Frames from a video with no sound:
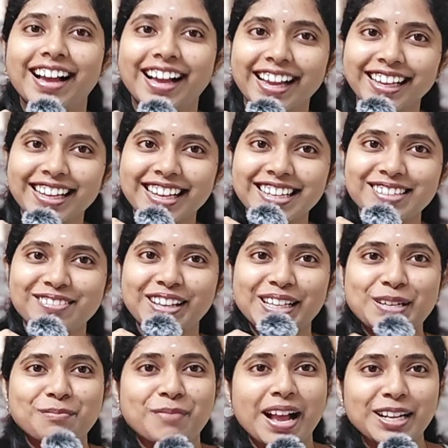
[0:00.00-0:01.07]
Hi guys,
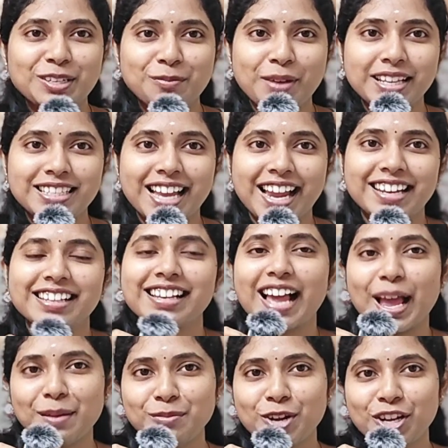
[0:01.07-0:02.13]
welcome back to my channel.
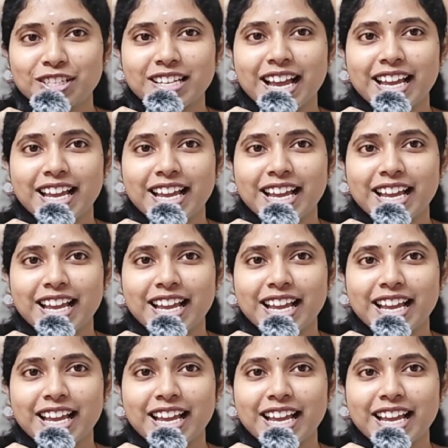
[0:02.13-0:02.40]
I'm Dr.